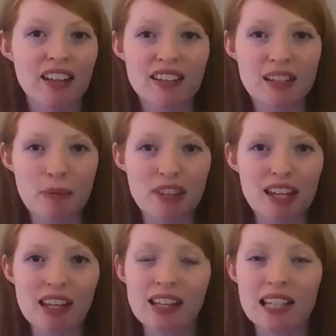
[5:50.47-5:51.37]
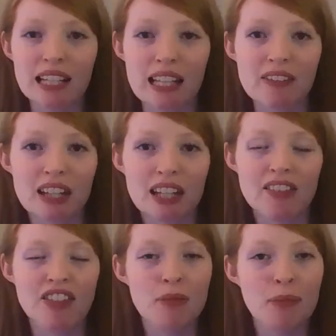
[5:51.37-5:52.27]
something
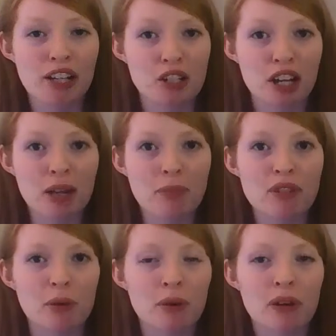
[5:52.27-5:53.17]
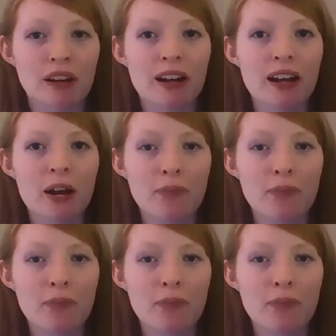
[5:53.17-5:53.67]
significant from my trips, or